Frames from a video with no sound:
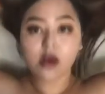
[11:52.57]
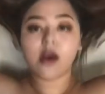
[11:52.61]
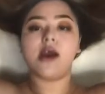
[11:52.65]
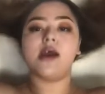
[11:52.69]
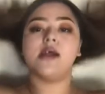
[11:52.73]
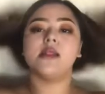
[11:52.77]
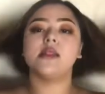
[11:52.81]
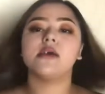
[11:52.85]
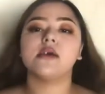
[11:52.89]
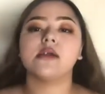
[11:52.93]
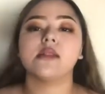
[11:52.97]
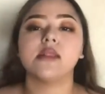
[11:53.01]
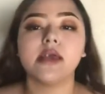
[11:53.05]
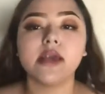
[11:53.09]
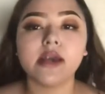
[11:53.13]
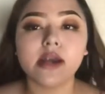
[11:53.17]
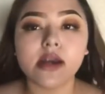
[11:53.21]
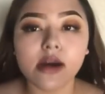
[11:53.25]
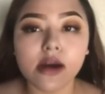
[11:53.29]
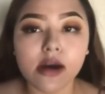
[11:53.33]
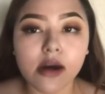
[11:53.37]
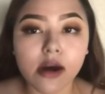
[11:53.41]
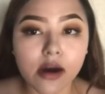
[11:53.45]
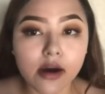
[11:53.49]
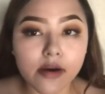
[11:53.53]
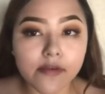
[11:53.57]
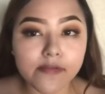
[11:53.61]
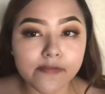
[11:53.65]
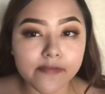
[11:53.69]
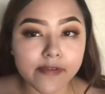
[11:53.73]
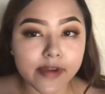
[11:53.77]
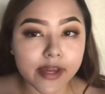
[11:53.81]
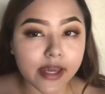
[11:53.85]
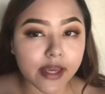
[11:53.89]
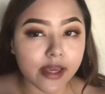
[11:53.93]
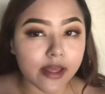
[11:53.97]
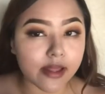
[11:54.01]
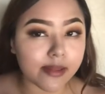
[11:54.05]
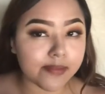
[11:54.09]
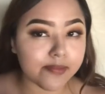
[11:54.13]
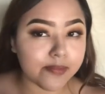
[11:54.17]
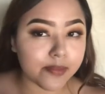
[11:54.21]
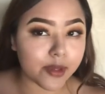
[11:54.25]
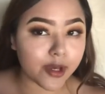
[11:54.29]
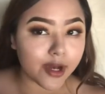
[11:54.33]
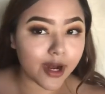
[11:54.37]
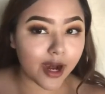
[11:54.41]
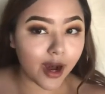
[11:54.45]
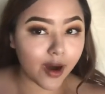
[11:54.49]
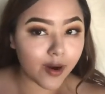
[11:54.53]
I look like a
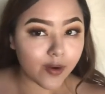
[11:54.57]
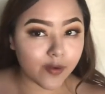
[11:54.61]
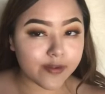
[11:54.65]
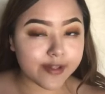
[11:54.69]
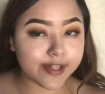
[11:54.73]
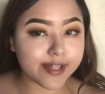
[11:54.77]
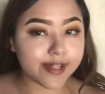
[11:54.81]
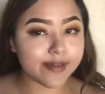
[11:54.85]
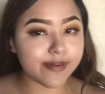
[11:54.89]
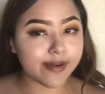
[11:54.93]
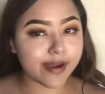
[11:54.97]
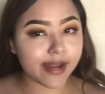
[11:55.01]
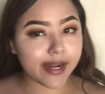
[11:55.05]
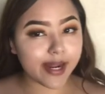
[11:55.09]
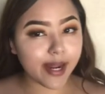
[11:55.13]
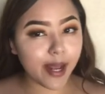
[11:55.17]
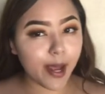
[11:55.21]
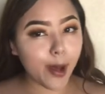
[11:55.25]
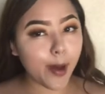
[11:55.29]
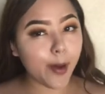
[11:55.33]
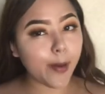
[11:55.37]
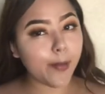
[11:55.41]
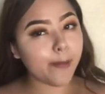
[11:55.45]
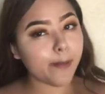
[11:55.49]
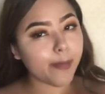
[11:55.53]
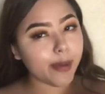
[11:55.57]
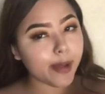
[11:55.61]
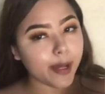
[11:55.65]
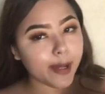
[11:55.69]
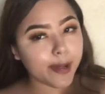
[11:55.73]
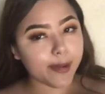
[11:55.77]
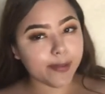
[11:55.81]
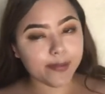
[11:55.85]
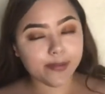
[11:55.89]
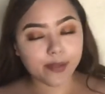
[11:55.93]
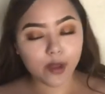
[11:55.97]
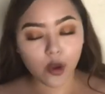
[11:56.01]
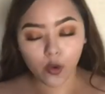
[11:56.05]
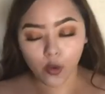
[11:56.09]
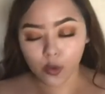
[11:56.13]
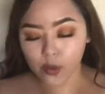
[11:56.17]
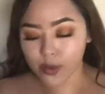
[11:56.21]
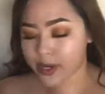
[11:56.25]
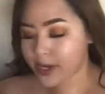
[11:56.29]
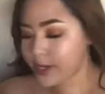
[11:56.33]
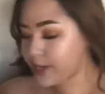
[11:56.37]
freaking ghost right now, but hold